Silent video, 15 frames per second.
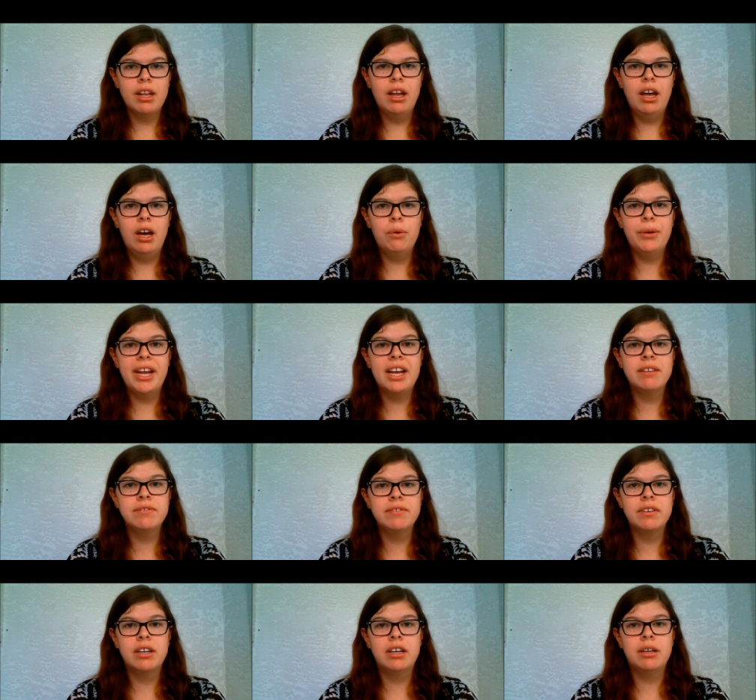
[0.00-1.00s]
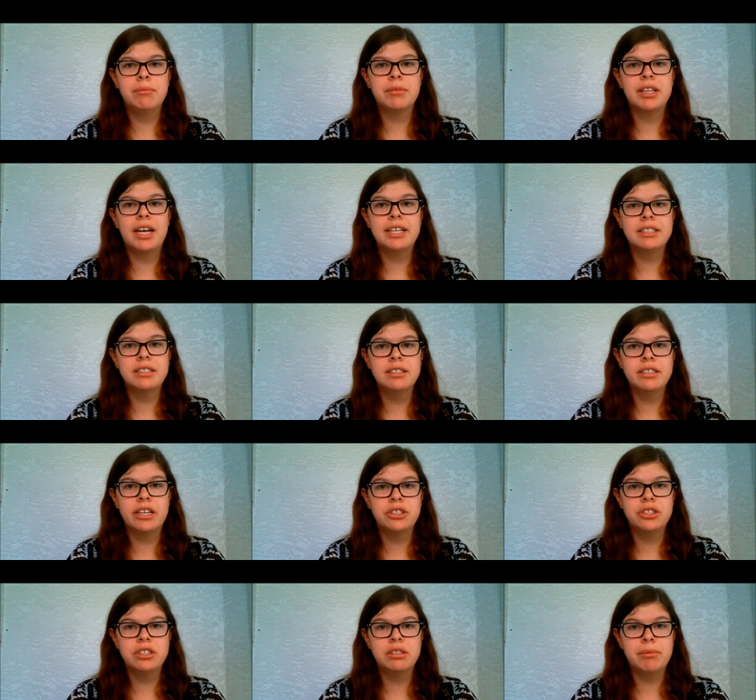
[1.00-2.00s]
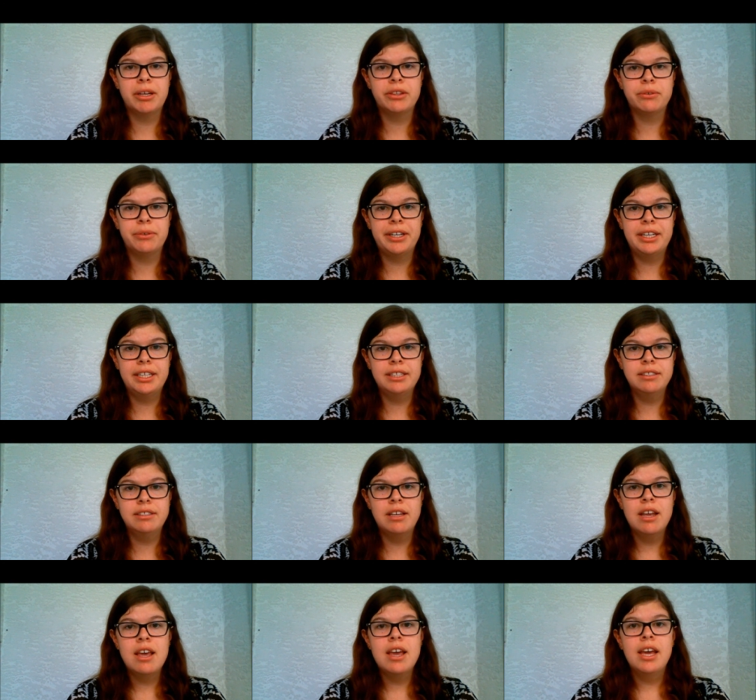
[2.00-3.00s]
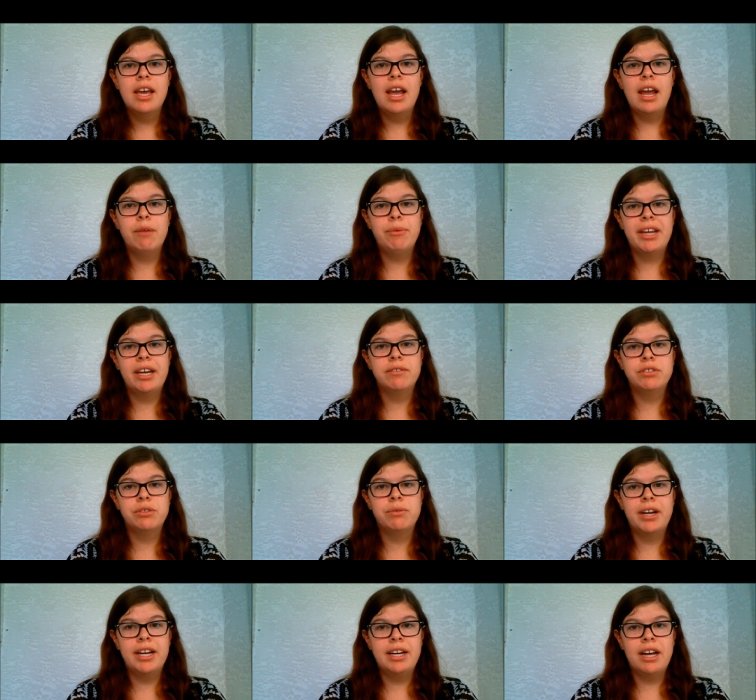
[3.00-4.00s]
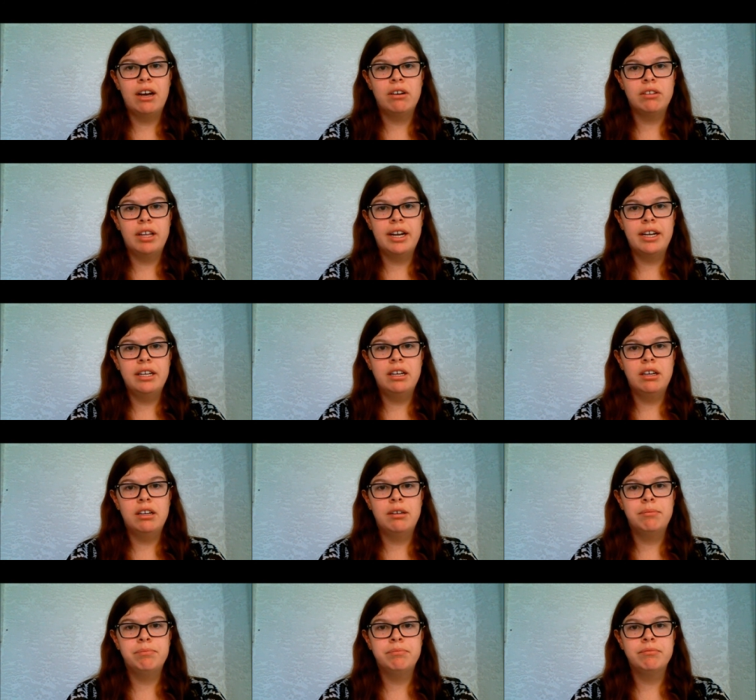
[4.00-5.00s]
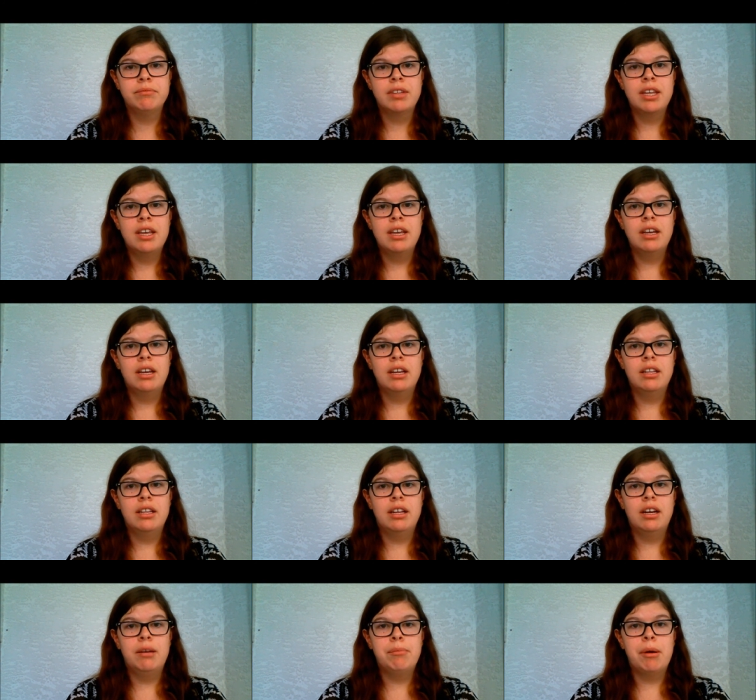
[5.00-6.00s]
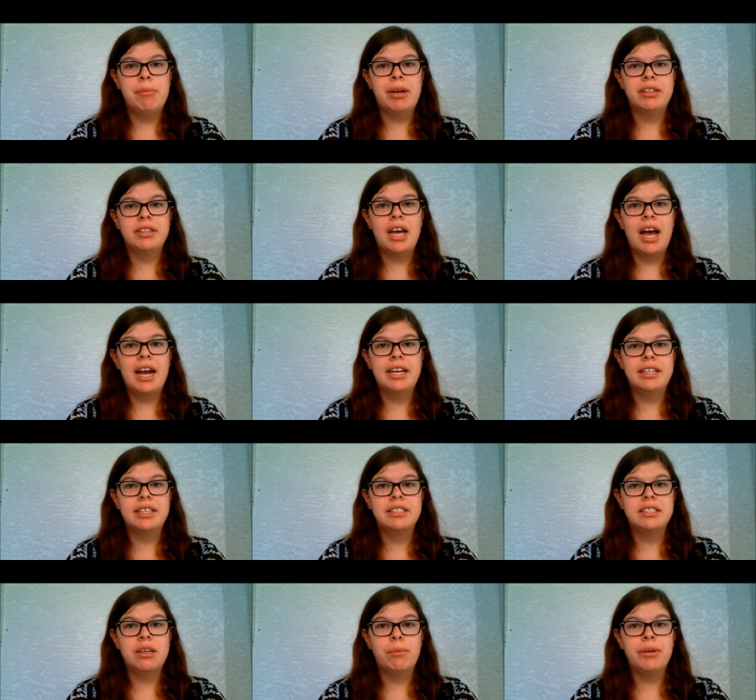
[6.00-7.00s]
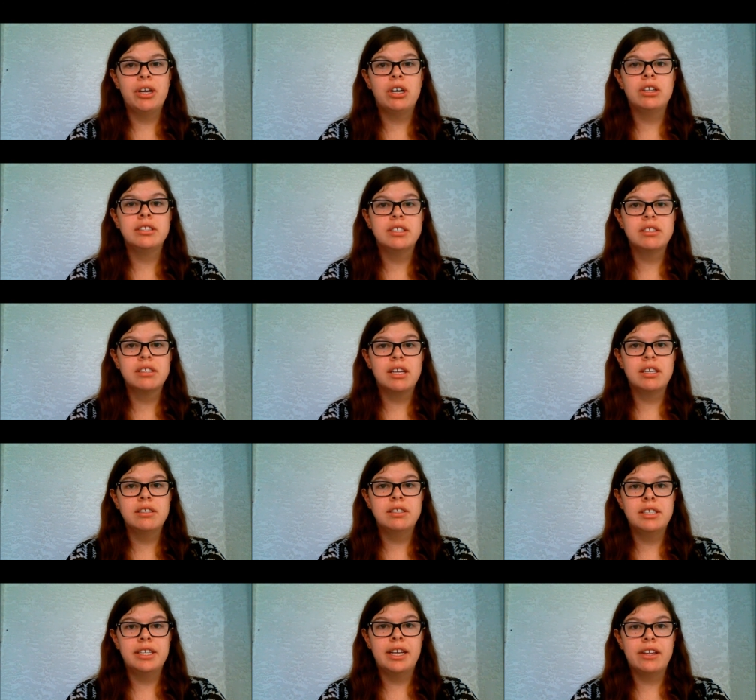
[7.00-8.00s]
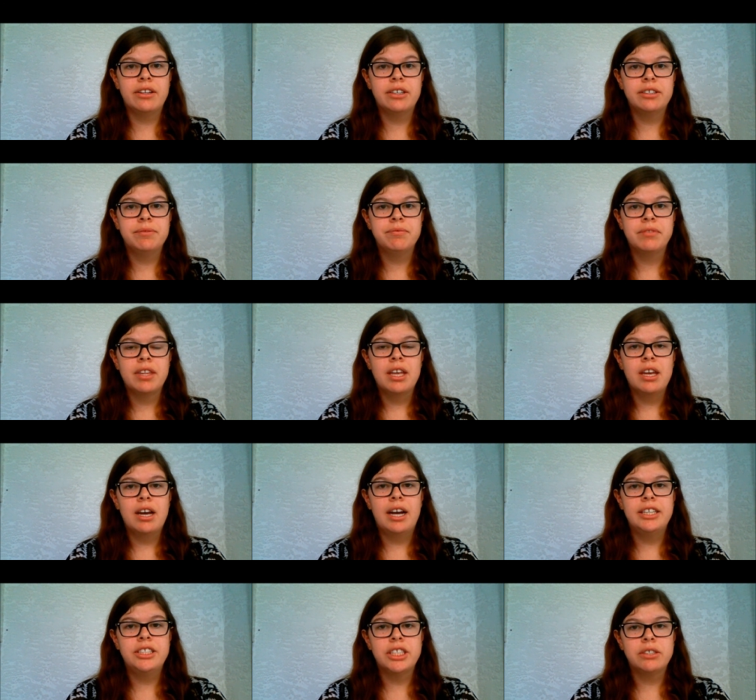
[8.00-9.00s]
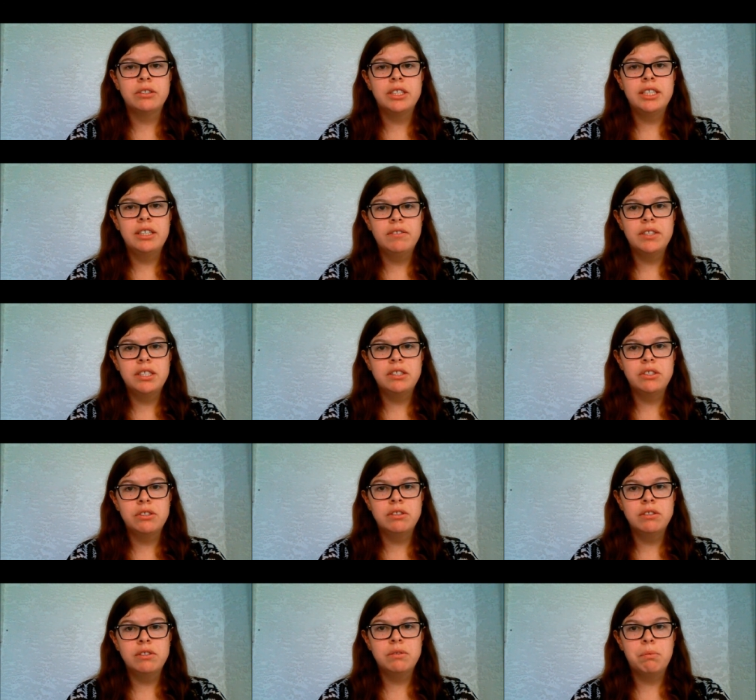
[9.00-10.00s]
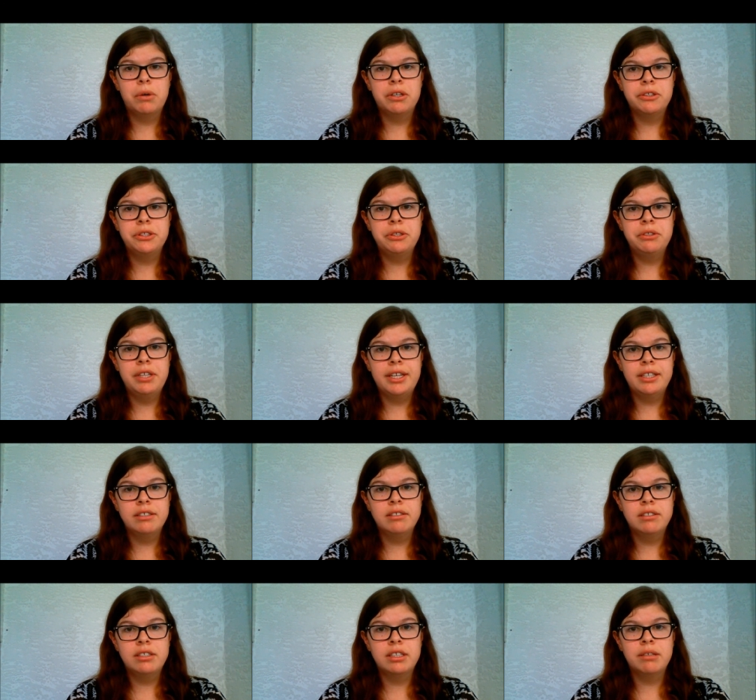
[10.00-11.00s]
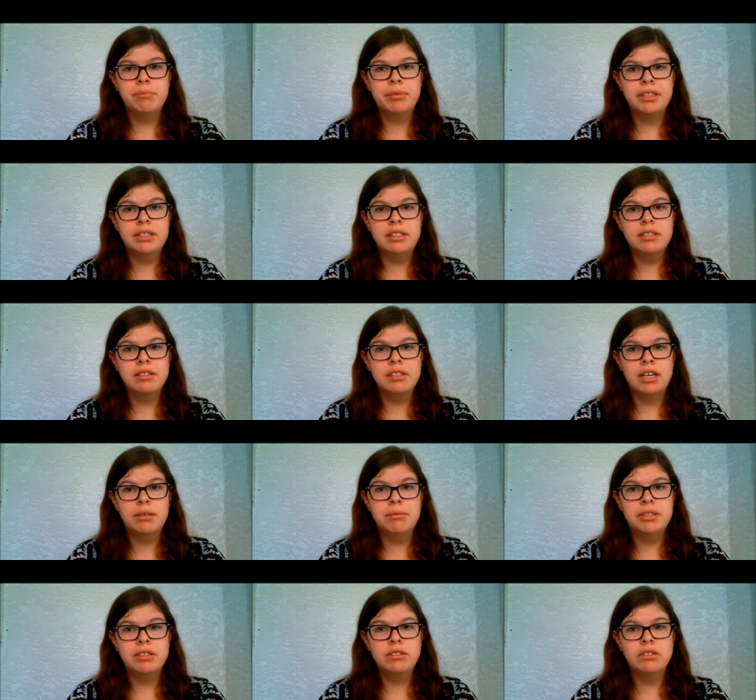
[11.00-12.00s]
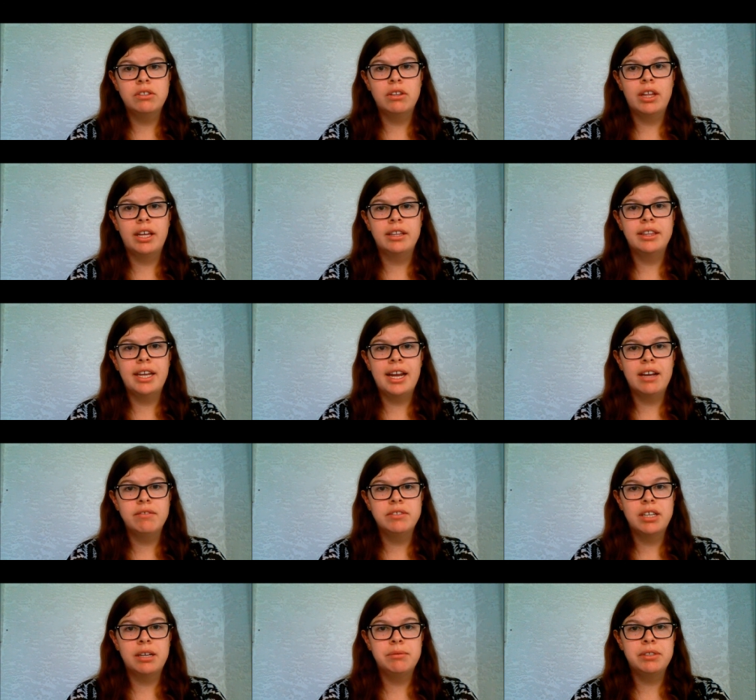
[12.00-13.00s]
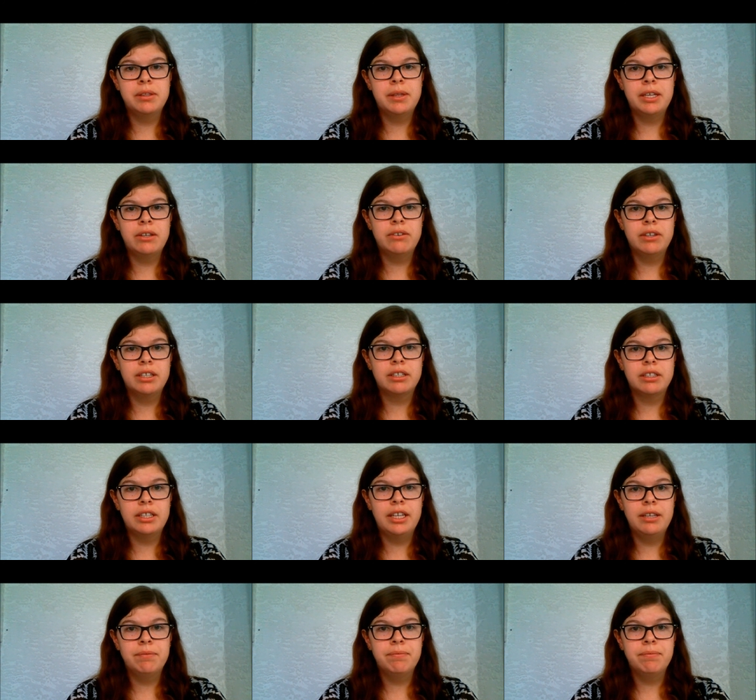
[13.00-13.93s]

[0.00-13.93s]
We have class discussions about the readings, and we have to write an outline about the highlights that we all discussed together. I generally give the students 1 or 2 days to complete the assignments so that they have time to think critically.